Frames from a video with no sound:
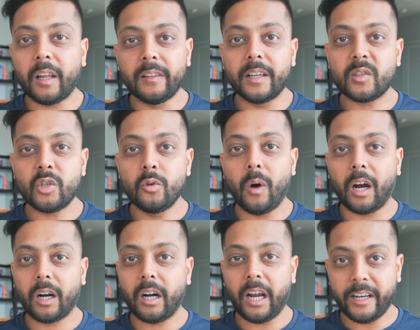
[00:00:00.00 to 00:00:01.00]
unless you
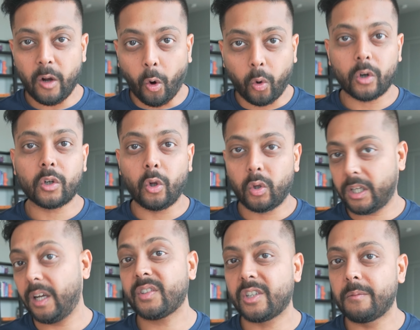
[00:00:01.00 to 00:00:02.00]
are an Oracle
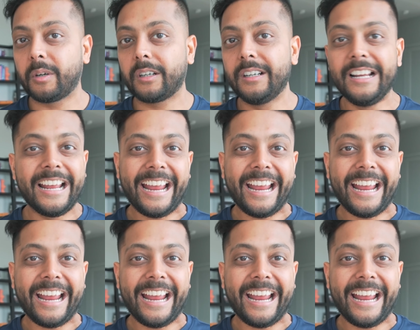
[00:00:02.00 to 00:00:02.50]
customer.